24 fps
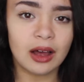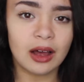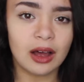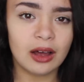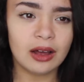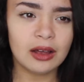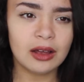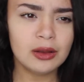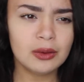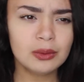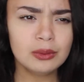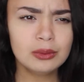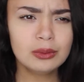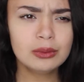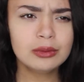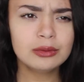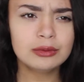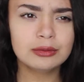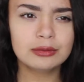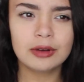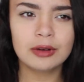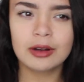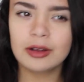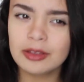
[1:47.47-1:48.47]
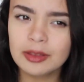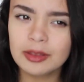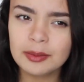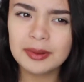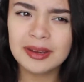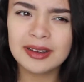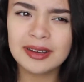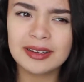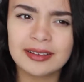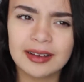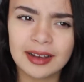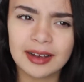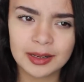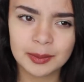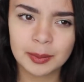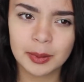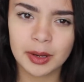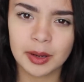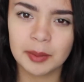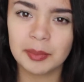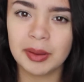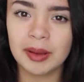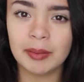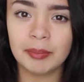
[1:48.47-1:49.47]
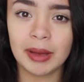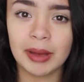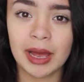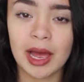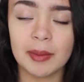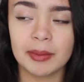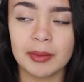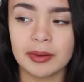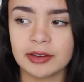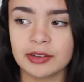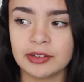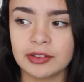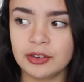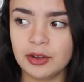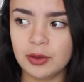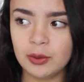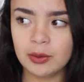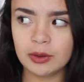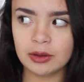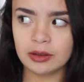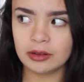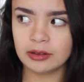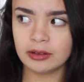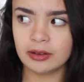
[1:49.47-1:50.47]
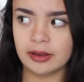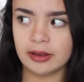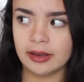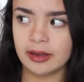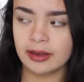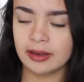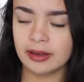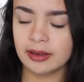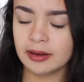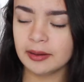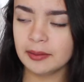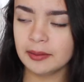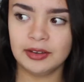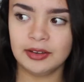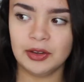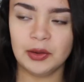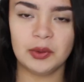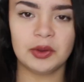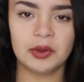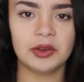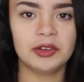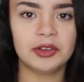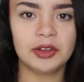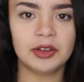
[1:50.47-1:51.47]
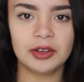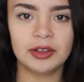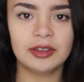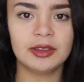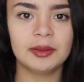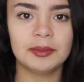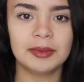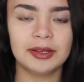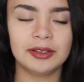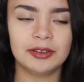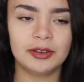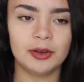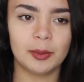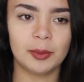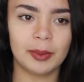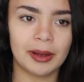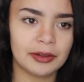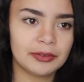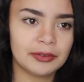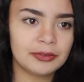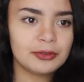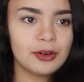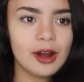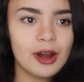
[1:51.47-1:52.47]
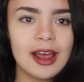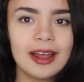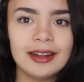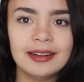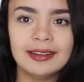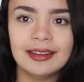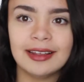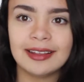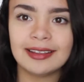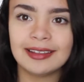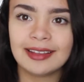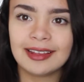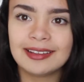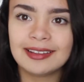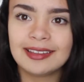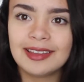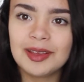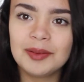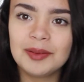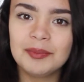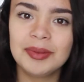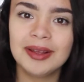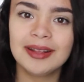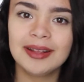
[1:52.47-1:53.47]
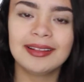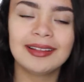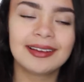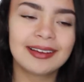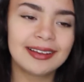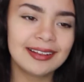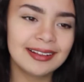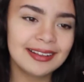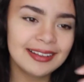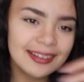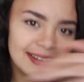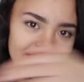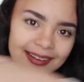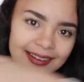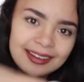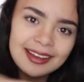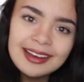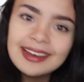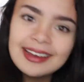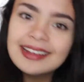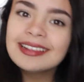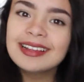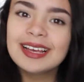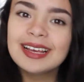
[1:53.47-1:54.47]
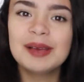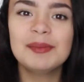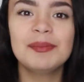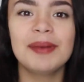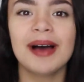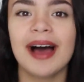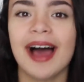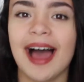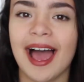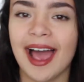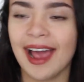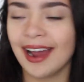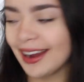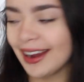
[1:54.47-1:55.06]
I would rather be attacked by a big bear because you can like, you can turn them into your best friend and then they'd be like a little cuddly bear.